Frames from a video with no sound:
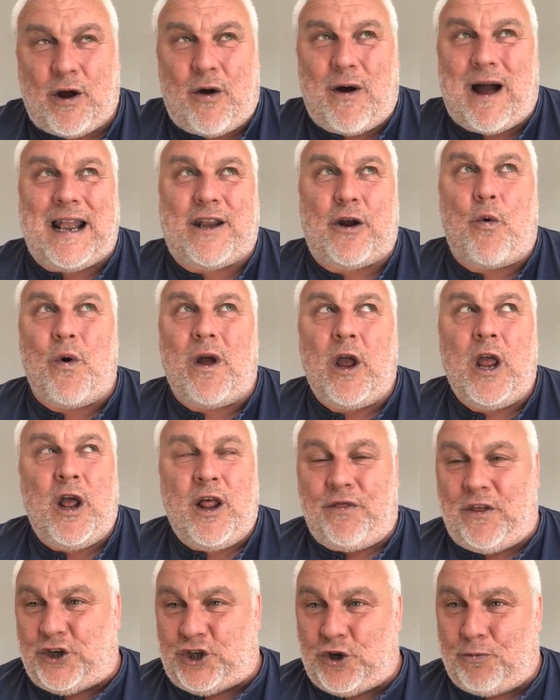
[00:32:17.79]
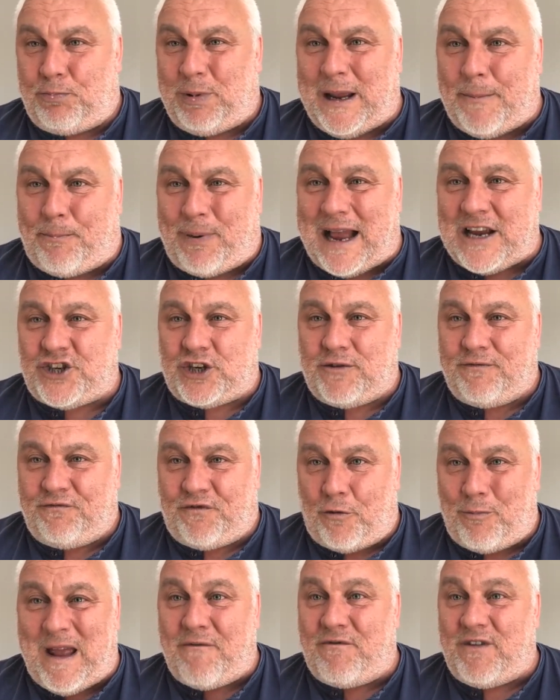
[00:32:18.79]
I don't. There should be a
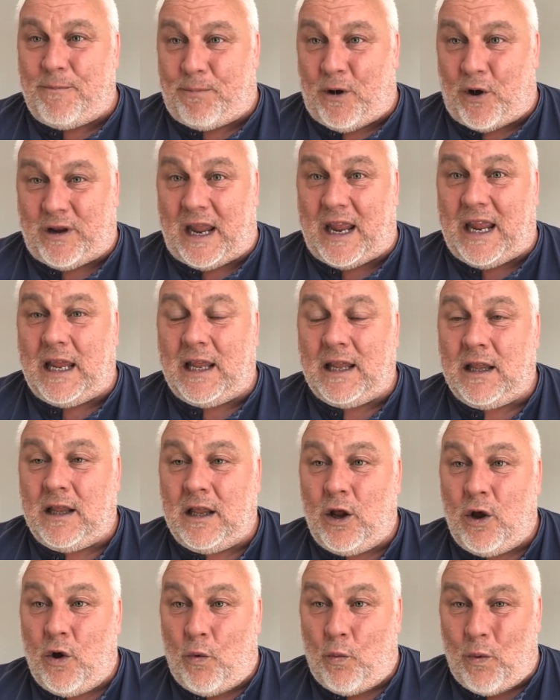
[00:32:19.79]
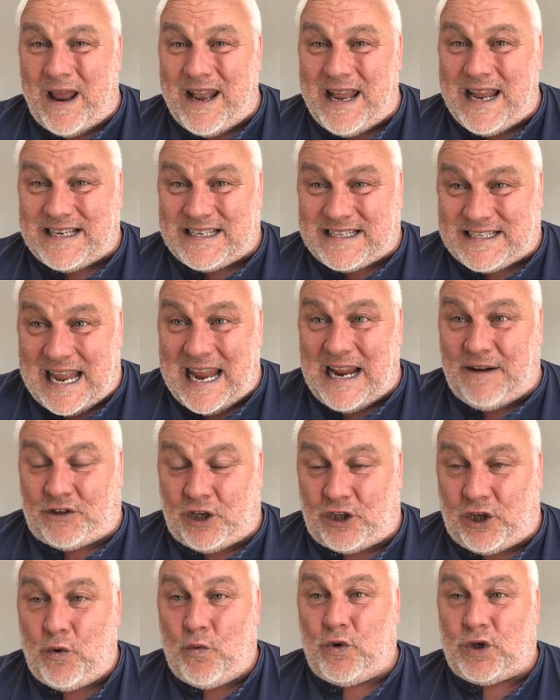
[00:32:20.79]
passion from everybody when it's safe
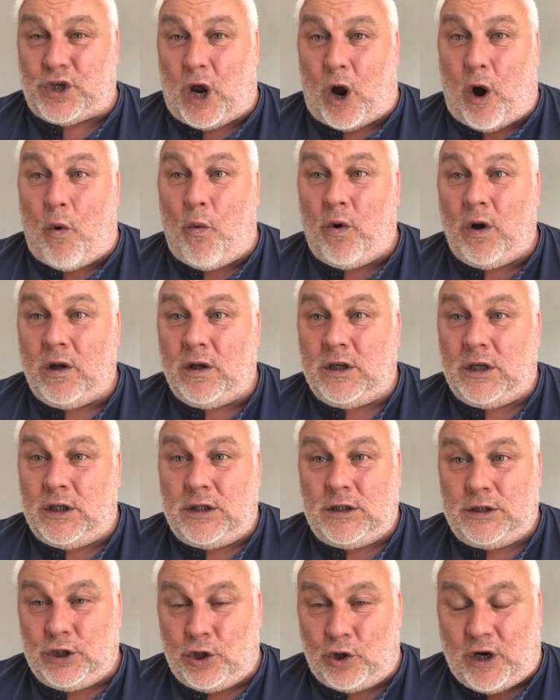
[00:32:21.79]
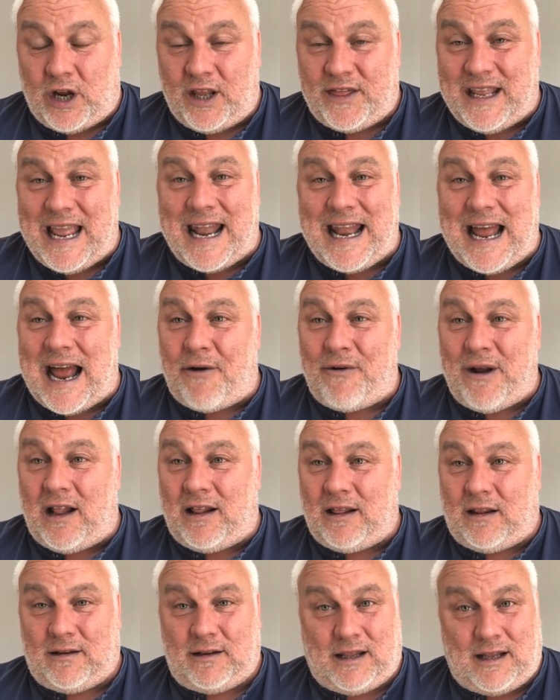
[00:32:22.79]
to do so. Look at the
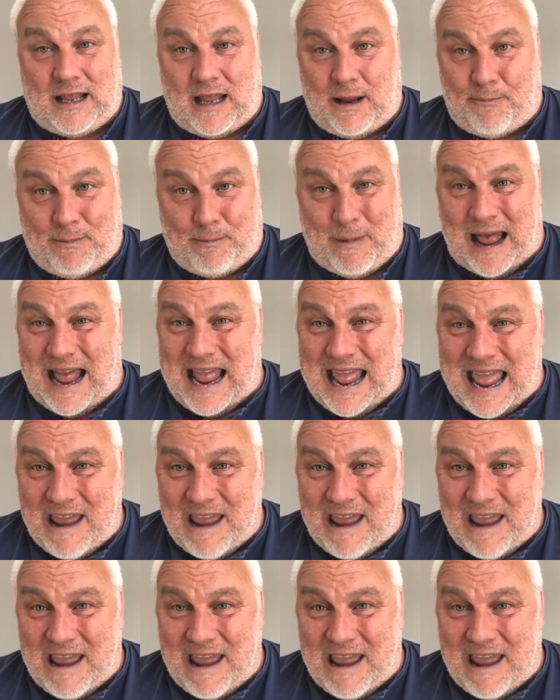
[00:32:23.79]
NRL, Matt.